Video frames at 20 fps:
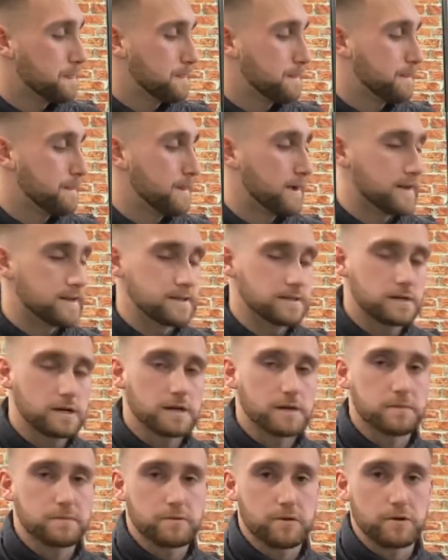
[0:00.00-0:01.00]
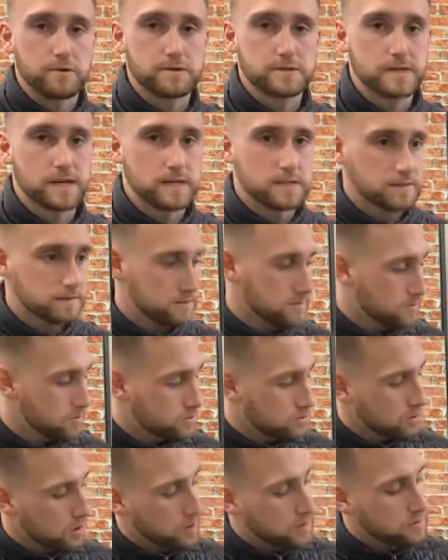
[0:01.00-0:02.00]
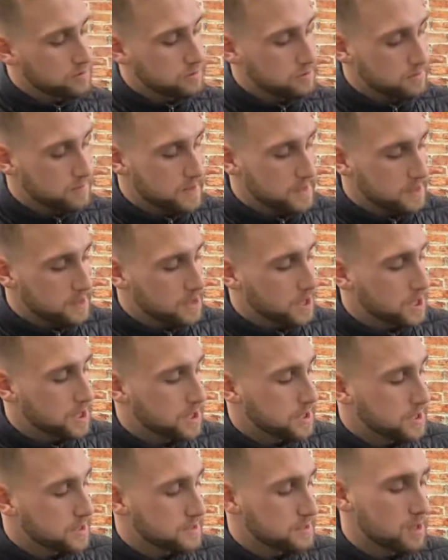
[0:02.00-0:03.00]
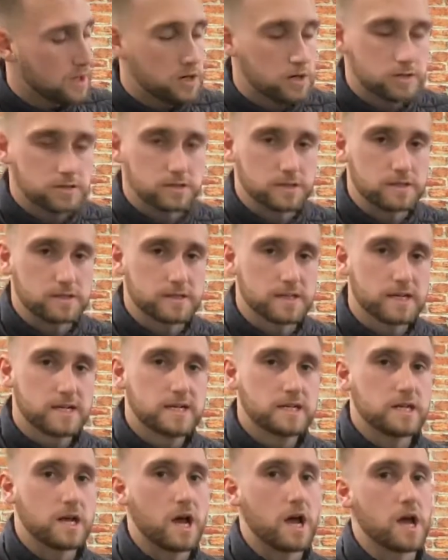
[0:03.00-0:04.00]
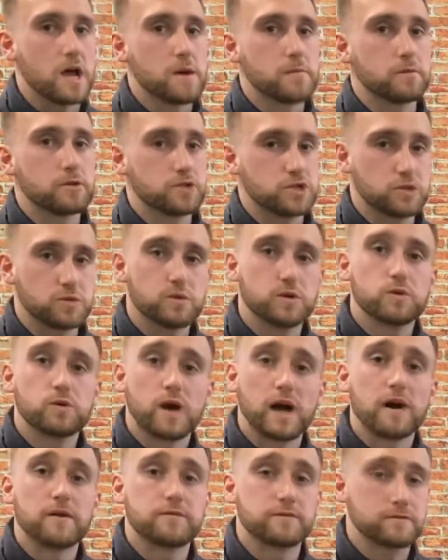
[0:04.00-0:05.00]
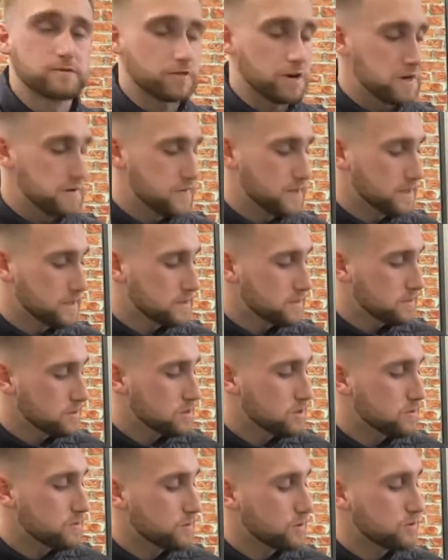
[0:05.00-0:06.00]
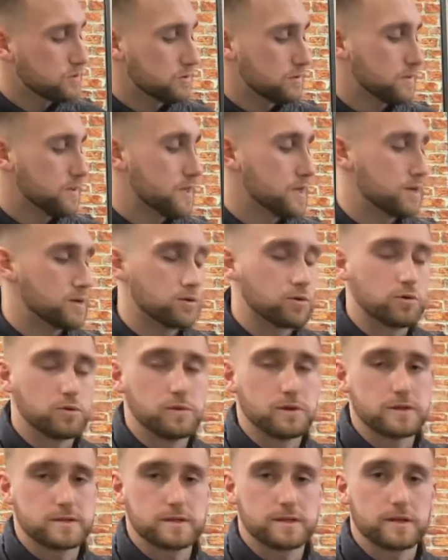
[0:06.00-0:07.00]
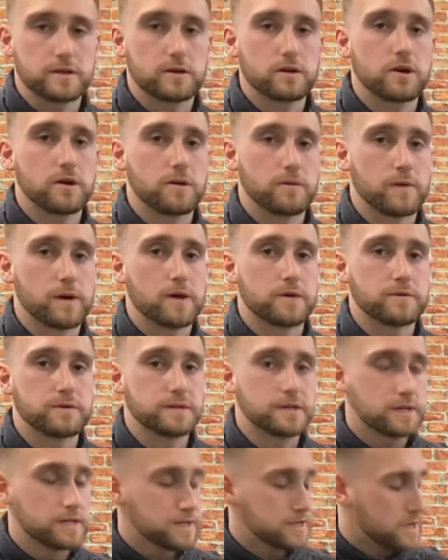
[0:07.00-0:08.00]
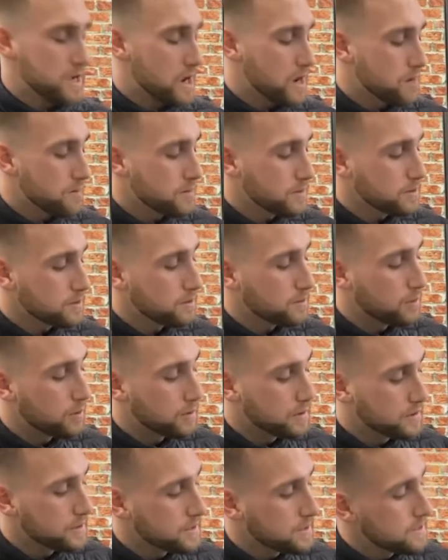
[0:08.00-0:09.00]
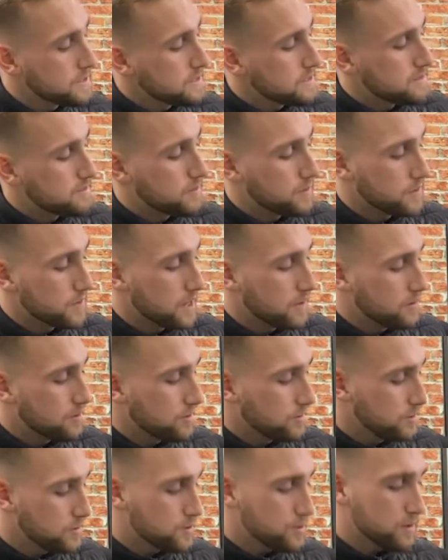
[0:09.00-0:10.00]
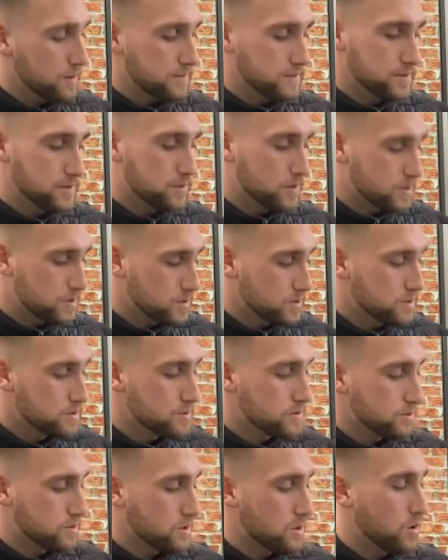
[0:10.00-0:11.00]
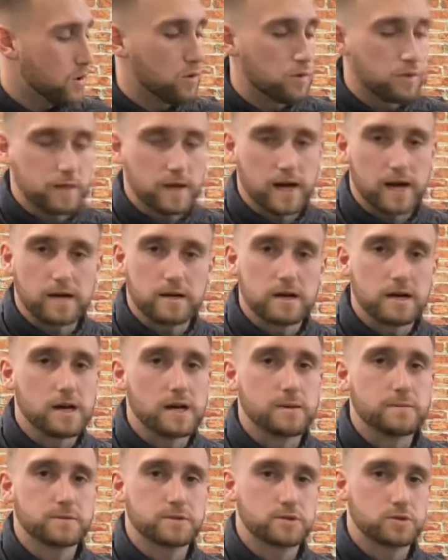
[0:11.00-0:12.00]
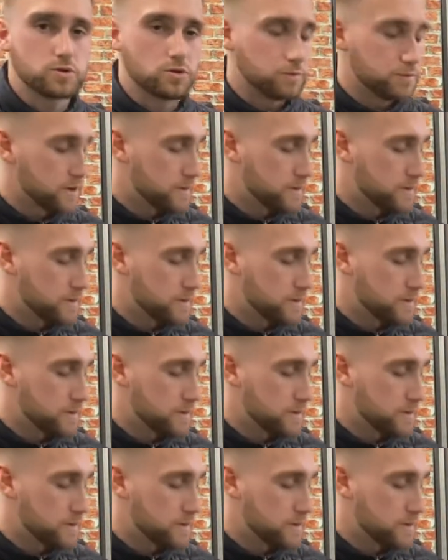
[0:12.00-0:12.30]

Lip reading: that is kind of processed. Try not to be kind of disheartened, because you will have cravings just because of the hormones that are going around in your body. But yeah, you know, if you do have any questions on that, just drop me a